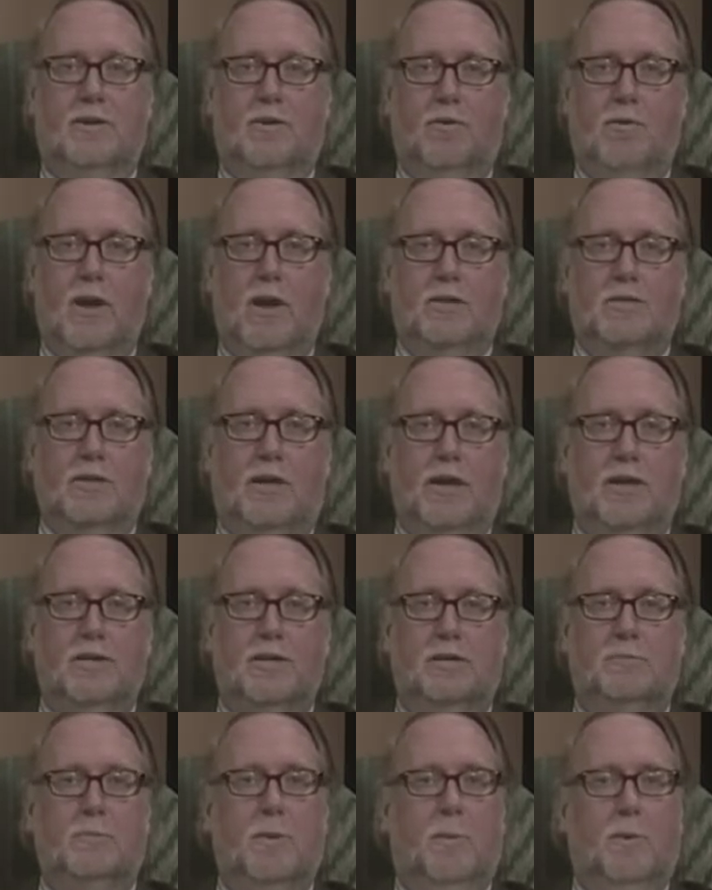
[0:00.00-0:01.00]

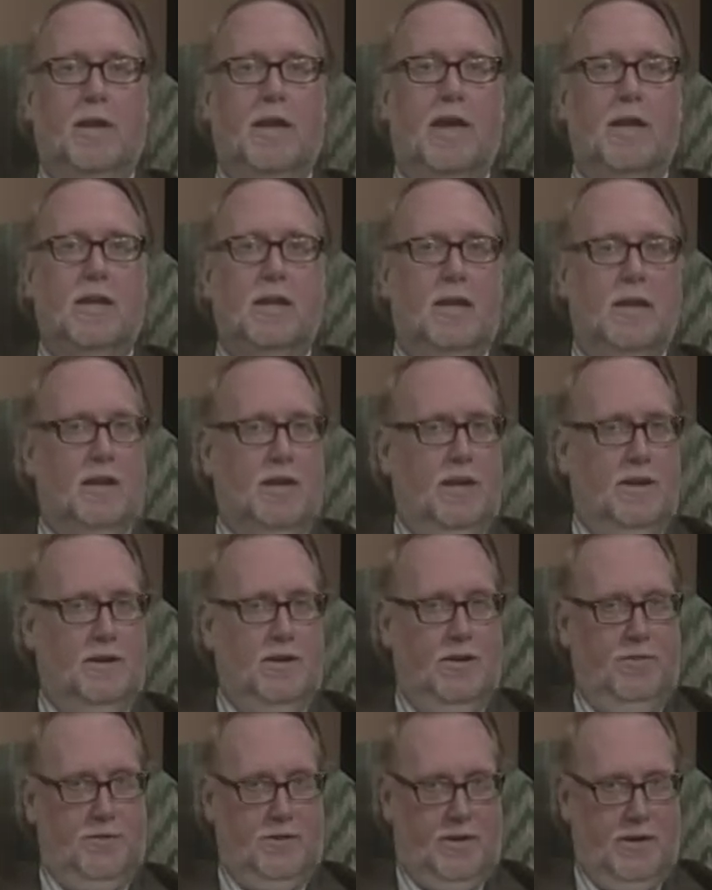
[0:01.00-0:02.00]
Congratulations, but we got yet
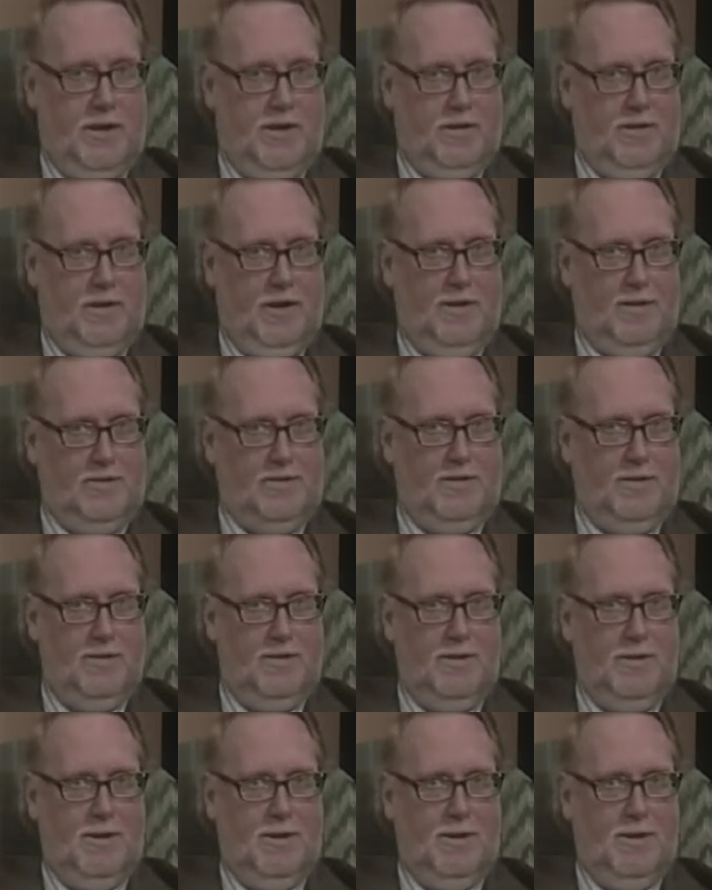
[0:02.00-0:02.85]
another contest.